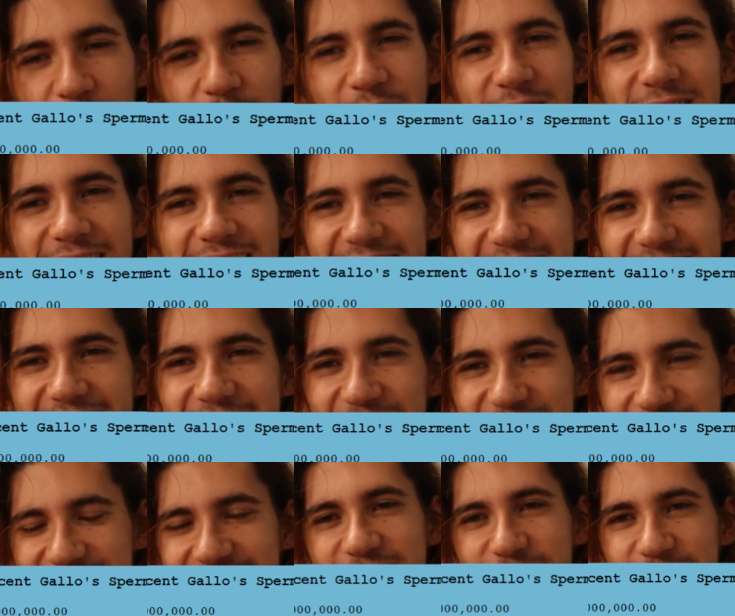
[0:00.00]
online
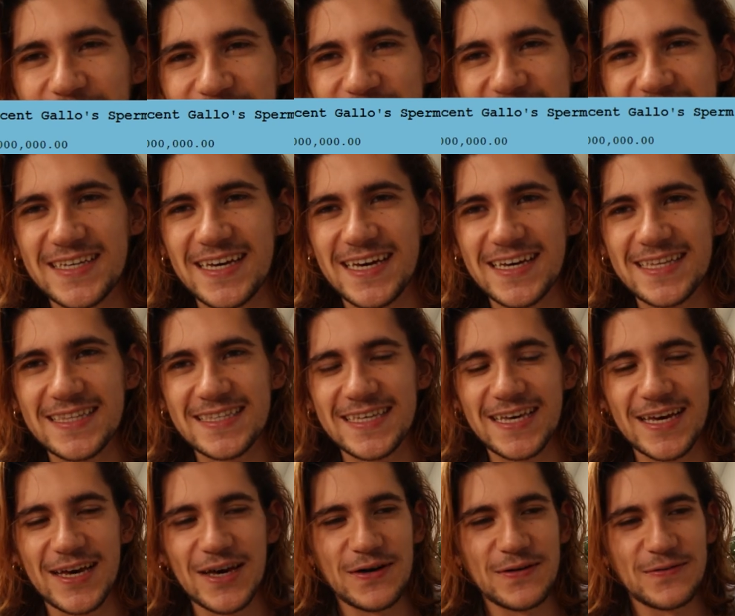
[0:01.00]
on his website
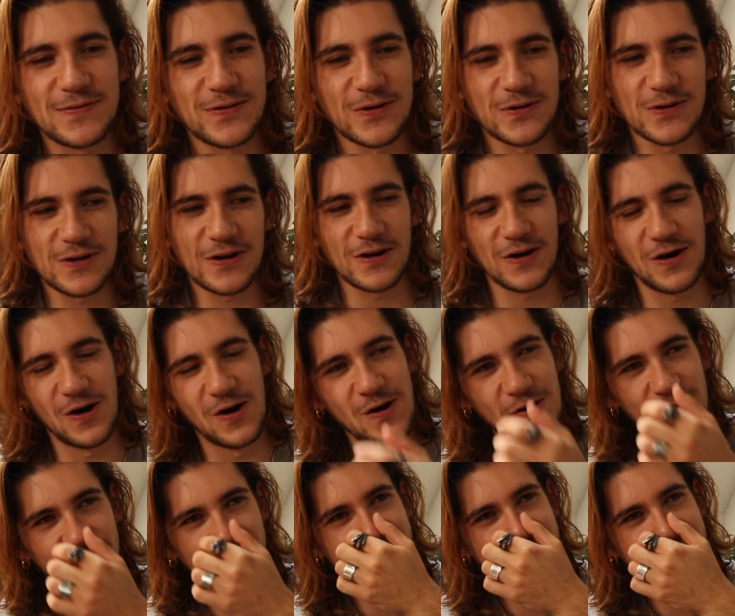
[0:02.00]
for
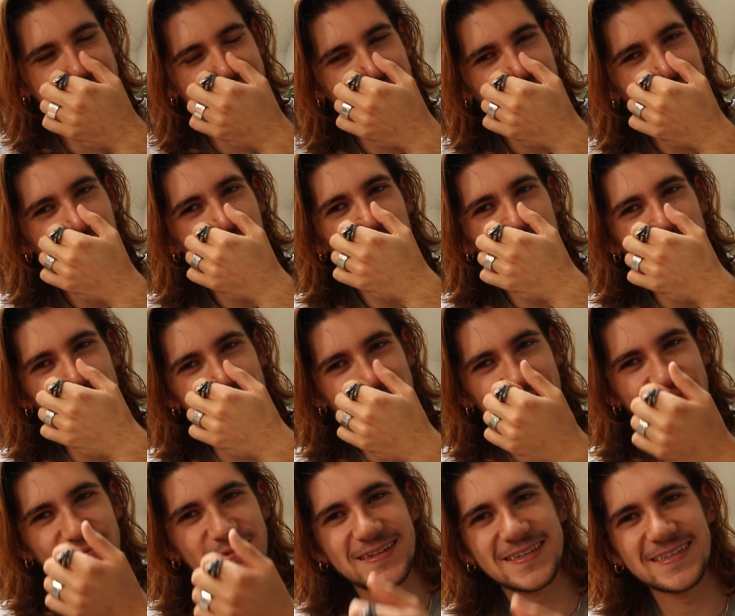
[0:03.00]
only
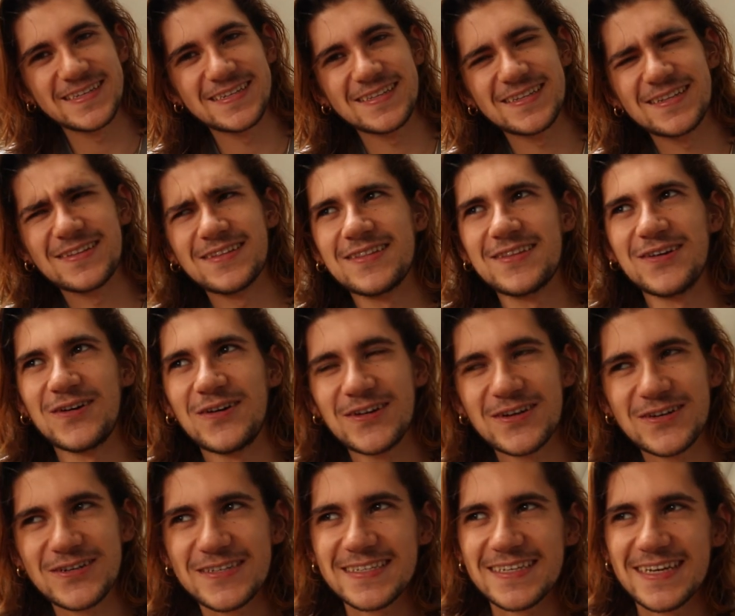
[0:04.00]
$1 million,
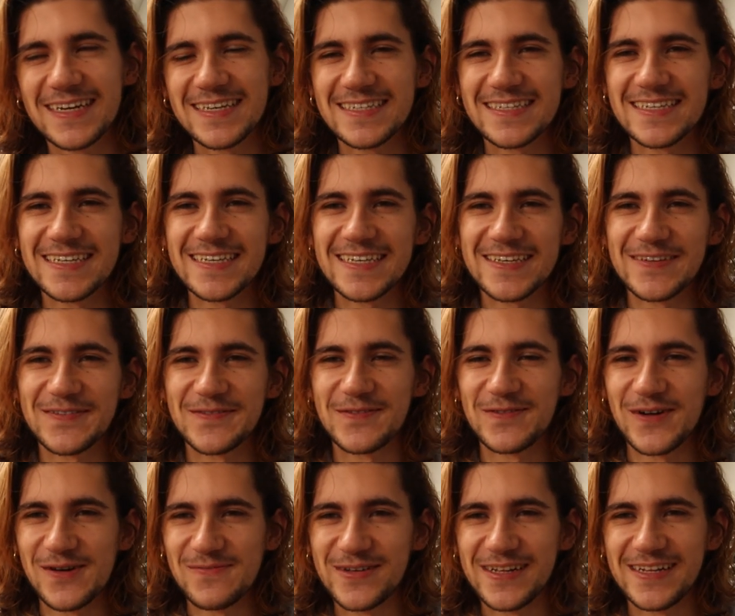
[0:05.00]
I think.
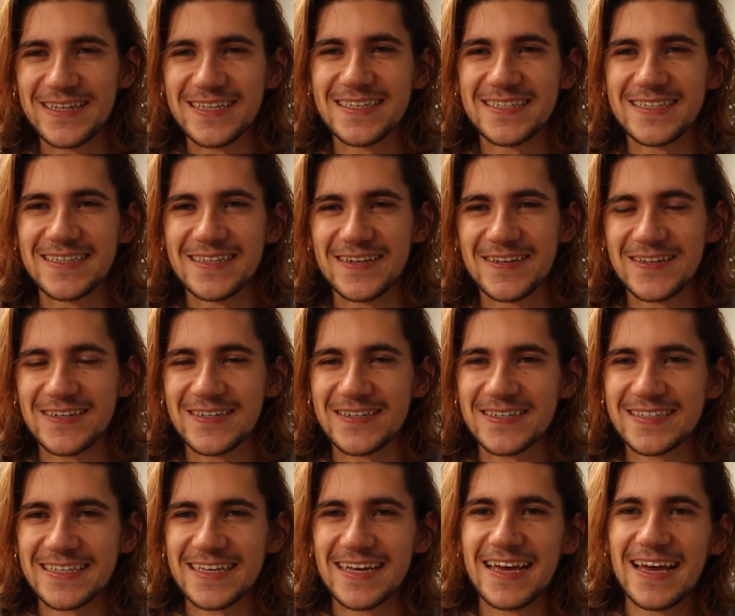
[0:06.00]
$1 million.
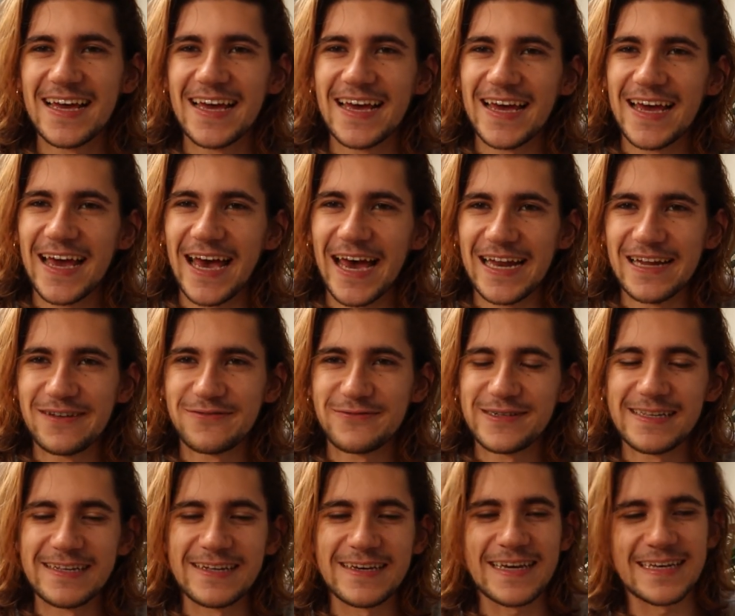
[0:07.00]
And if
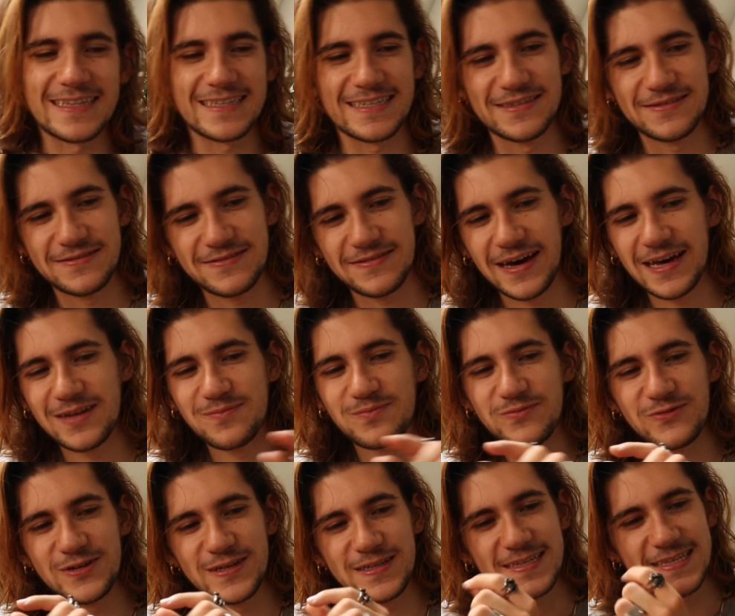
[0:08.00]
you look at the fine
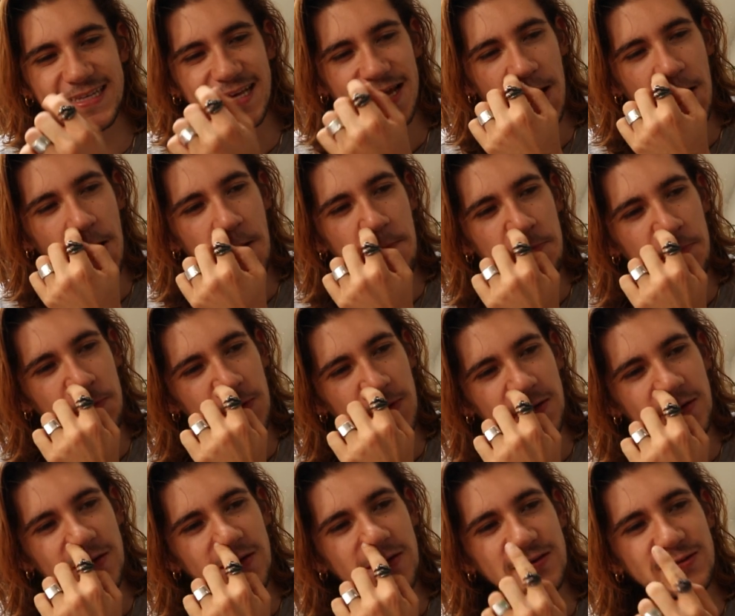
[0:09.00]
print,
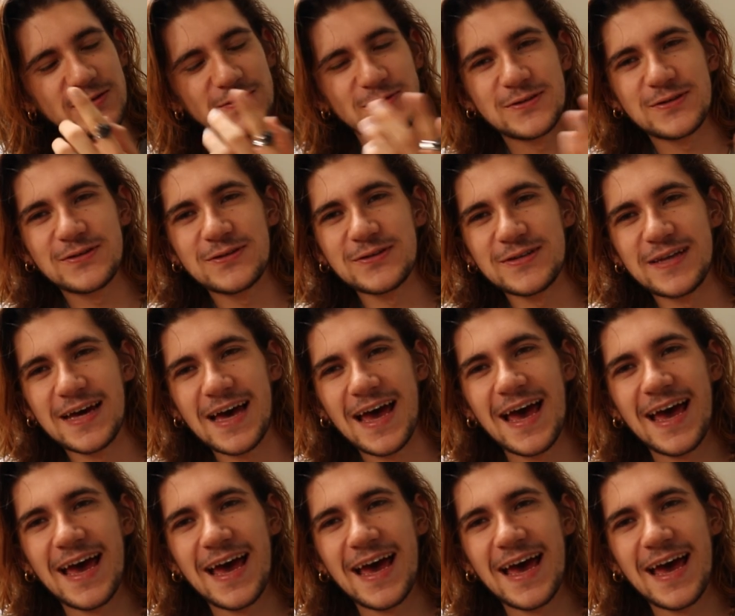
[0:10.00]
you could